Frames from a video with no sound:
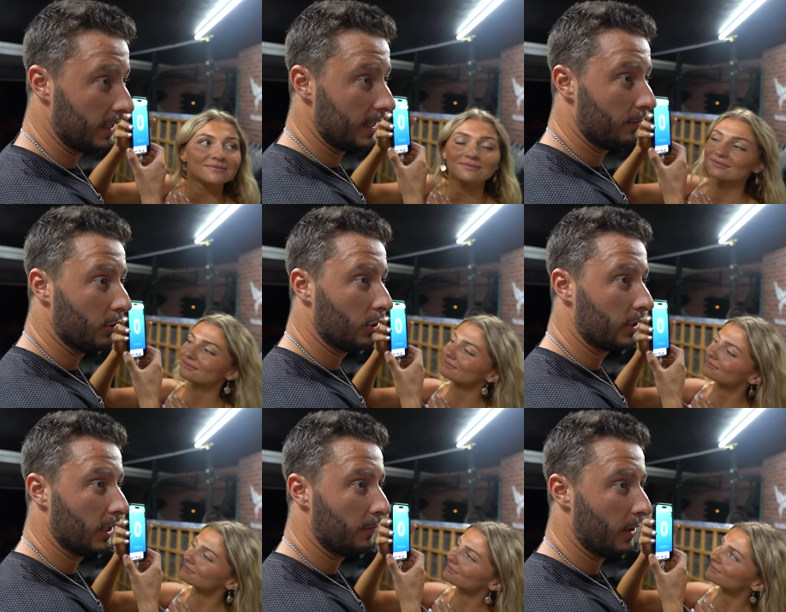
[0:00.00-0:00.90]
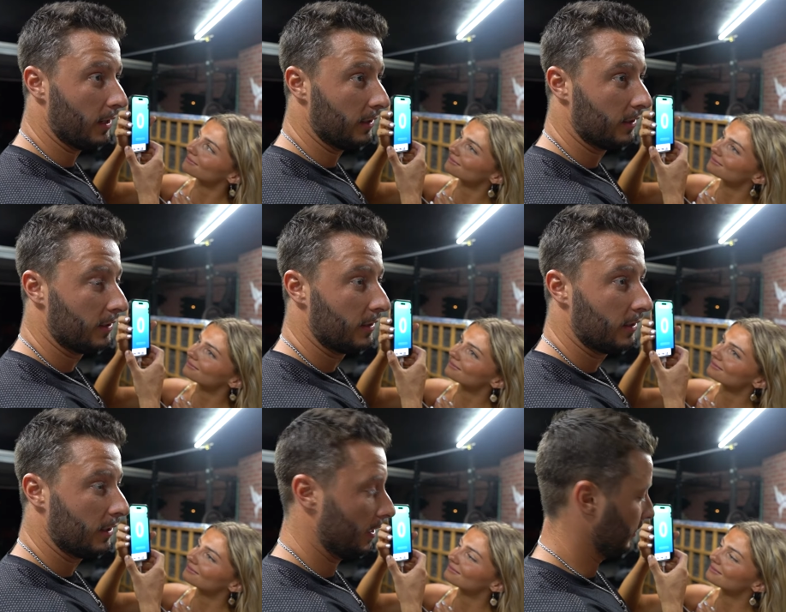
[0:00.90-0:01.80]
Speaker 1: and then I'm gonna look it up on
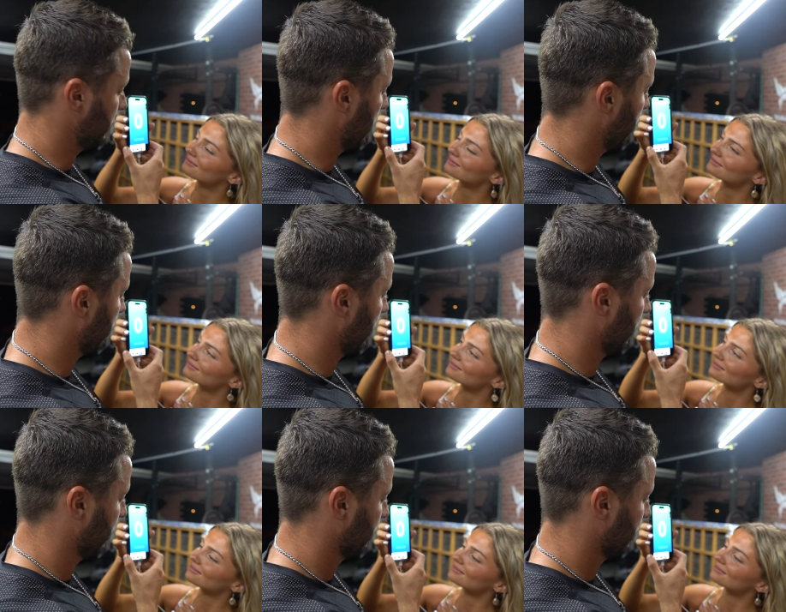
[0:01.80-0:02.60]
uh, Shopify.